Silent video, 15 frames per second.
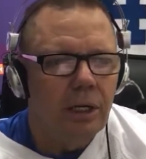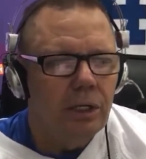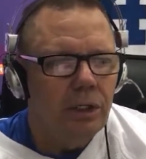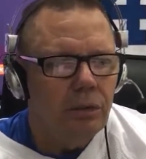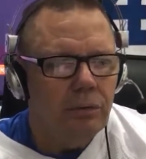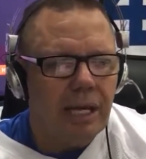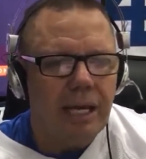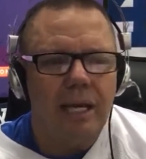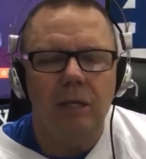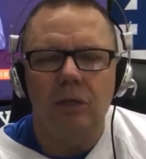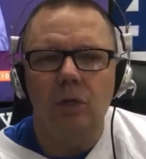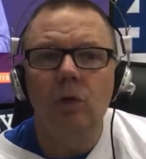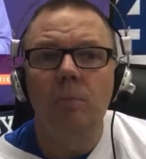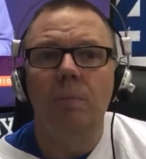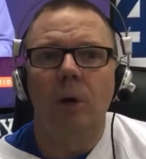You can't
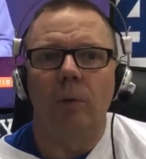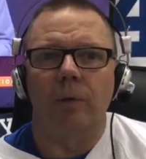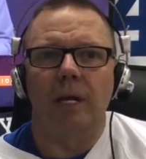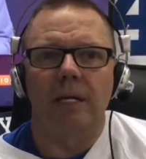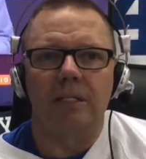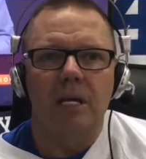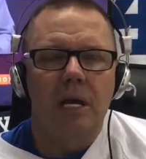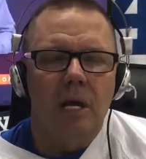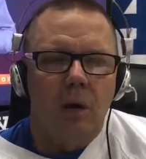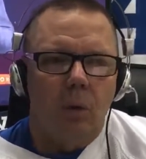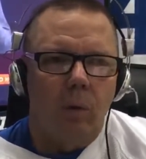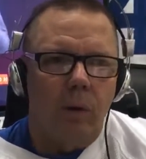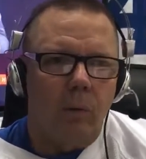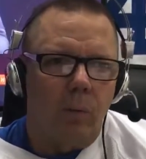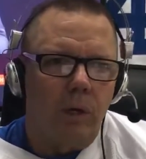do both, guys.
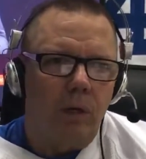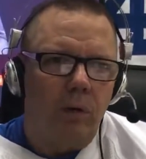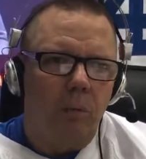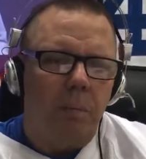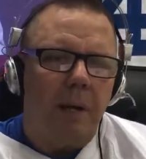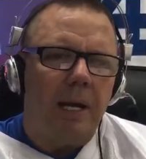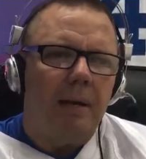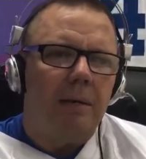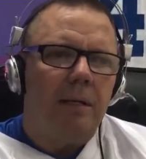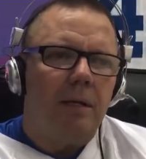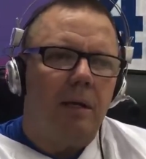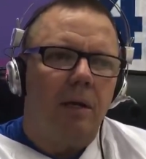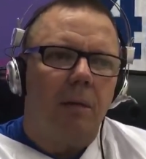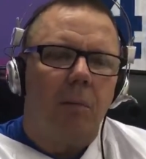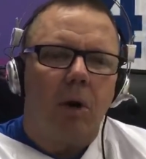When you pay
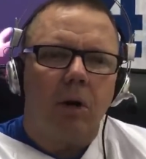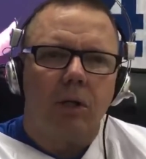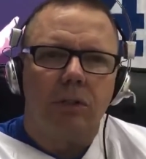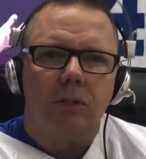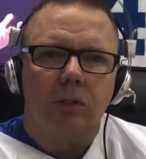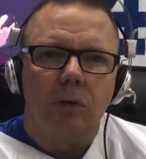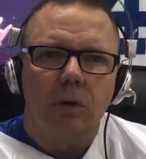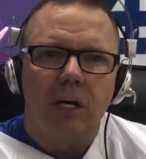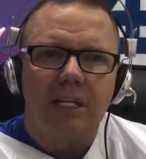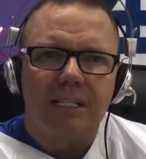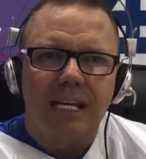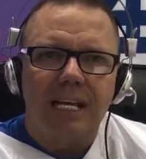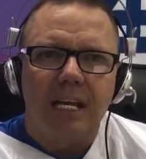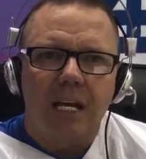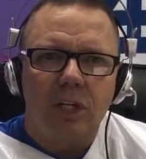Demarcus Lawrence
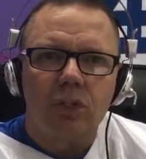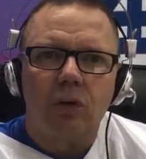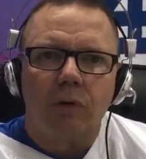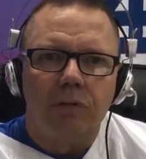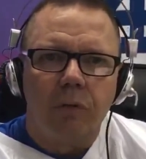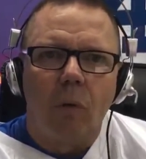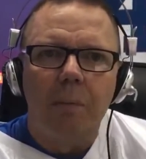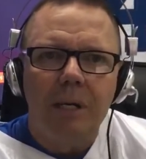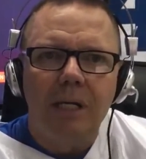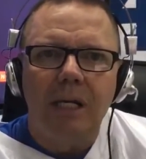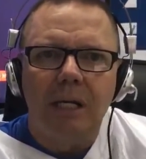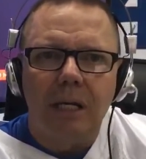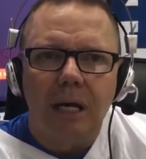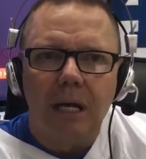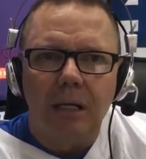that extra $4
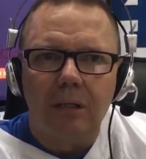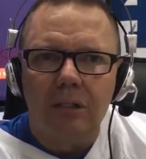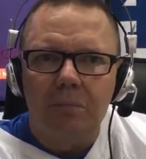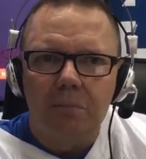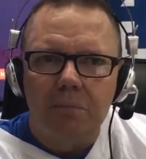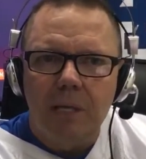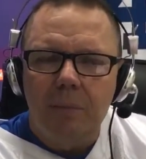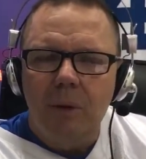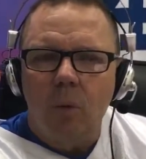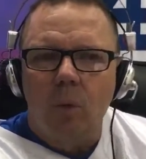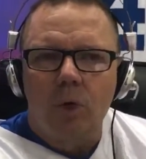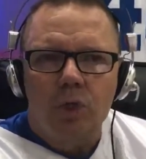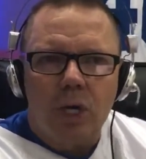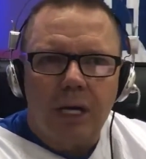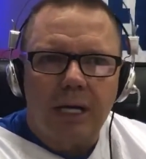million, maybe
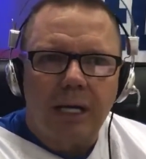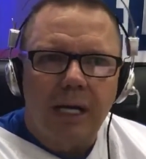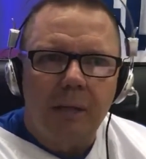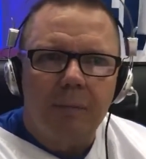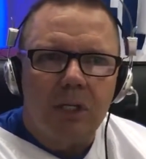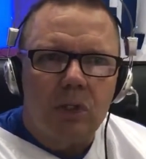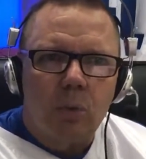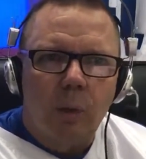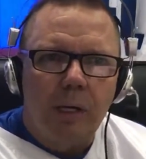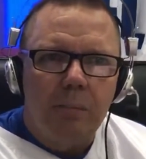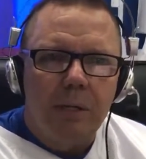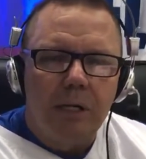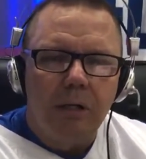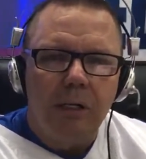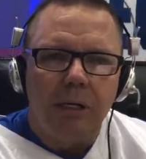we're trying to get him at 20
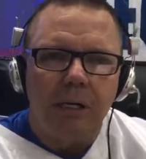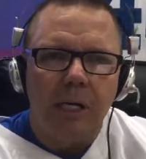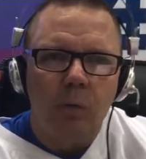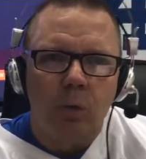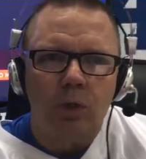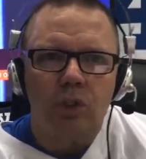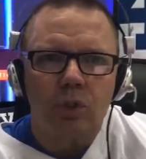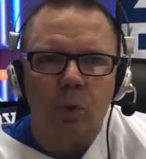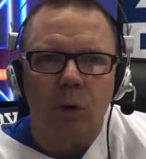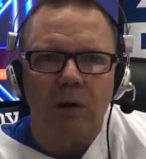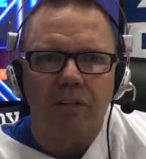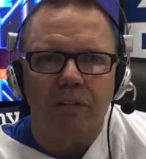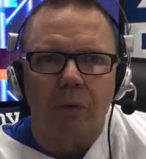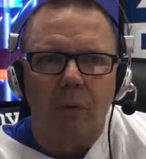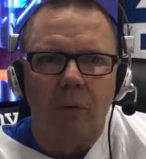million and he wants
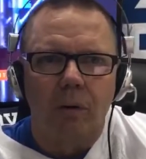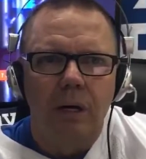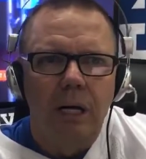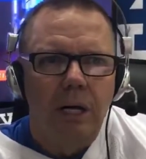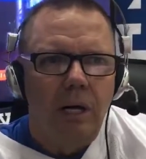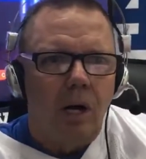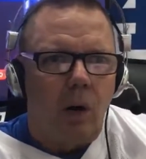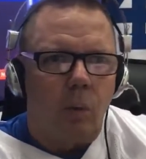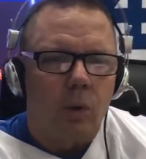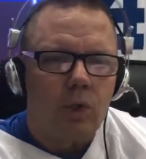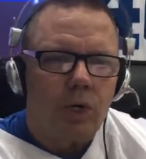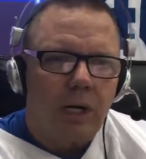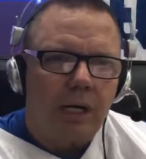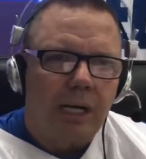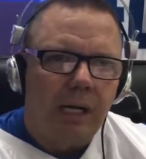24, or we're
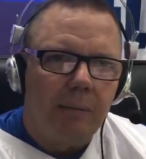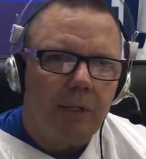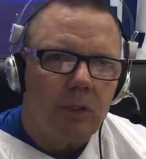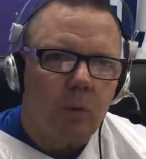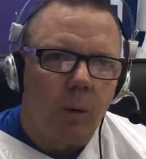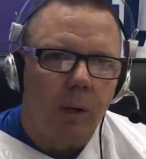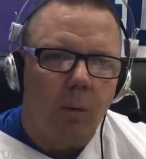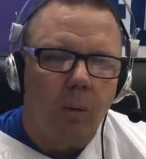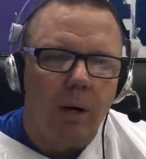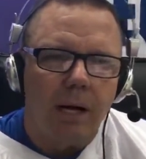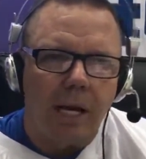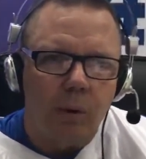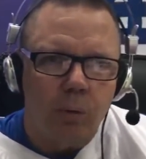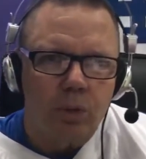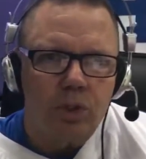trying to get him at 21
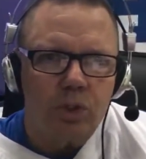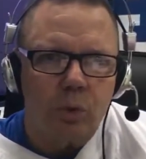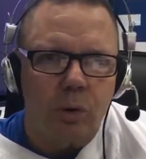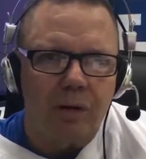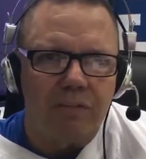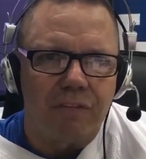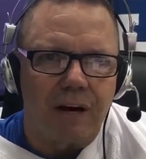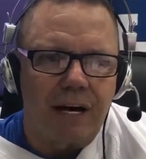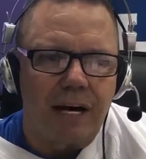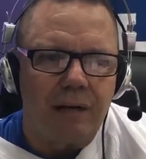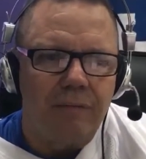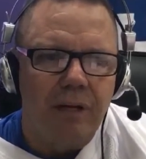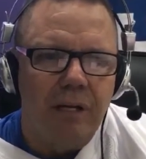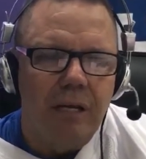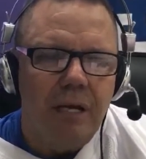and he wants 25.